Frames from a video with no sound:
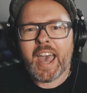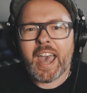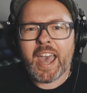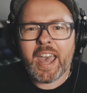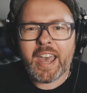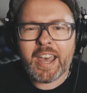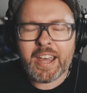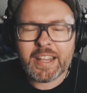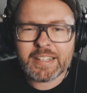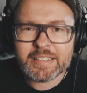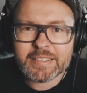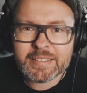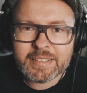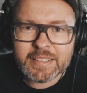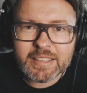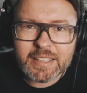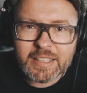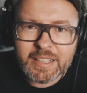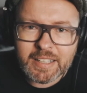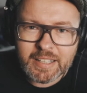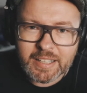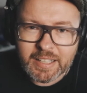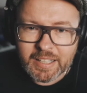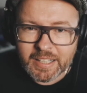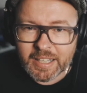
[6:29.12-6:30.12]
And
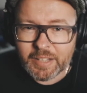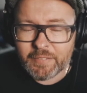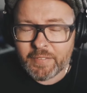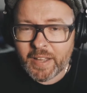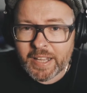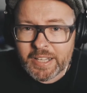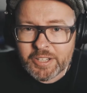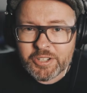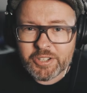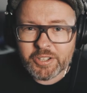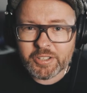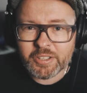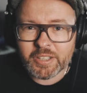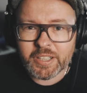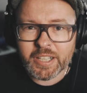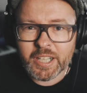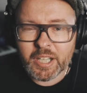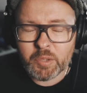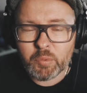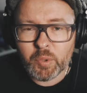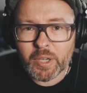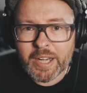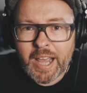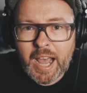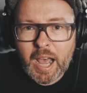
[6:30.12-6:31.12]

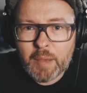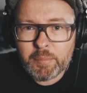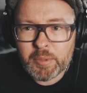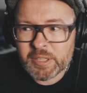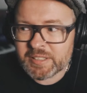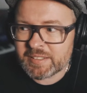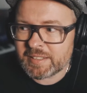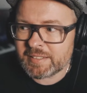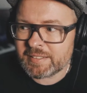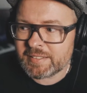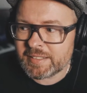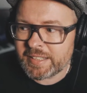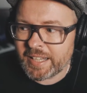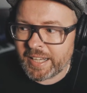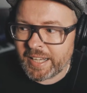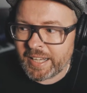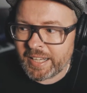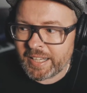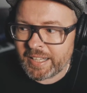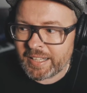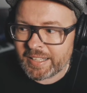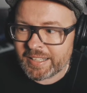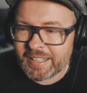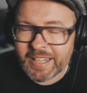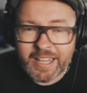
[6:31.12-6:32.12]
eventually what happens is
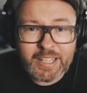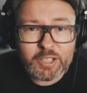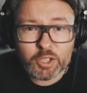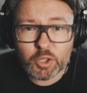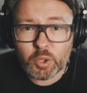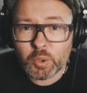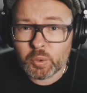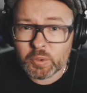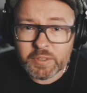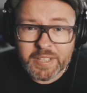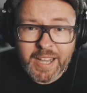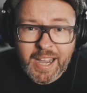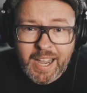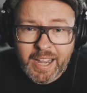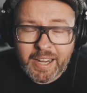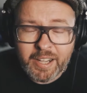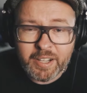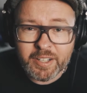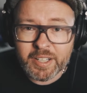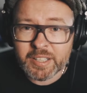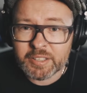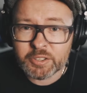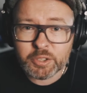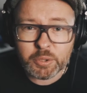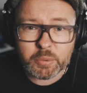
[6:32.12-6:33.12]
they get too
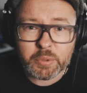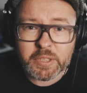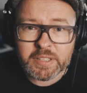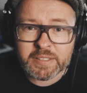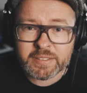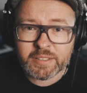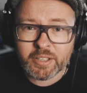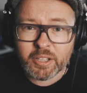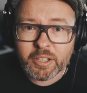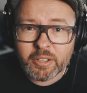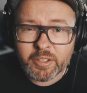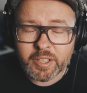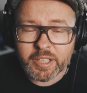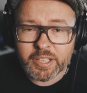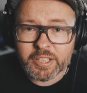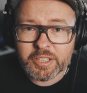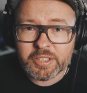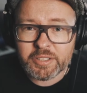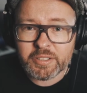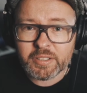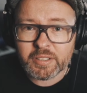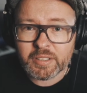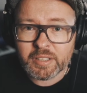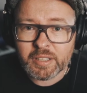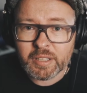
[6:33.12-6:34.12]
tired and too
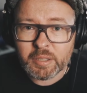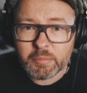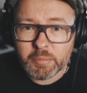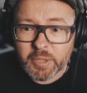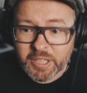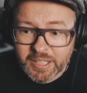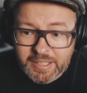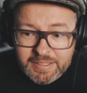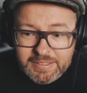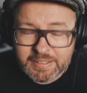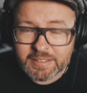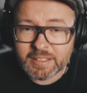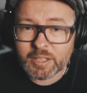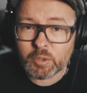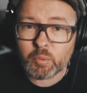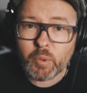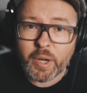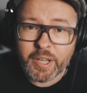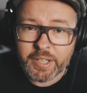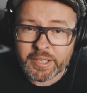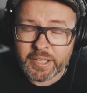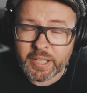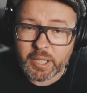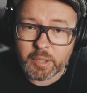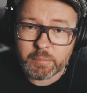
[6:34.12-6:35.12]
discouraged because of the
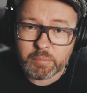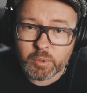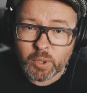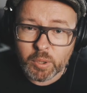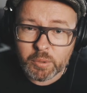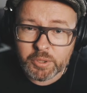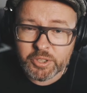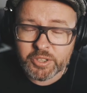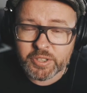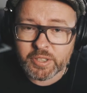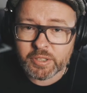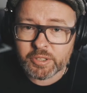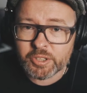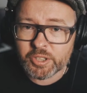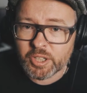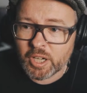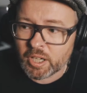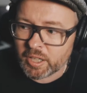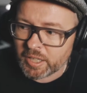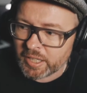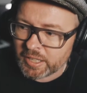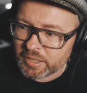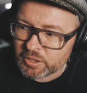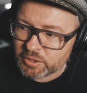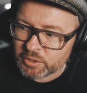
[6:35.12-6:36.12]
way they approach their
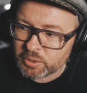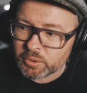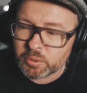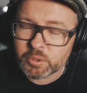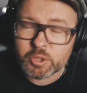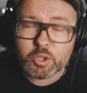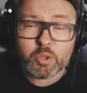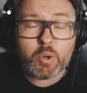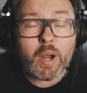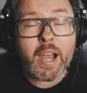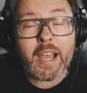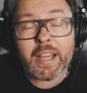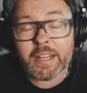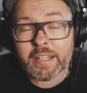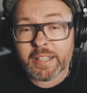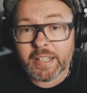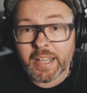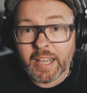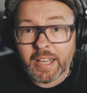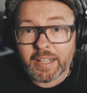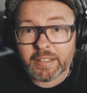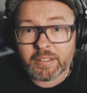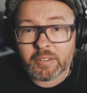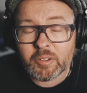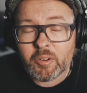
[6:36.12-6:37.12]
jogging to try it
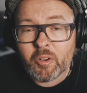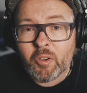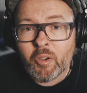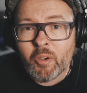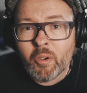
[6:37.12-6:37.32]
again.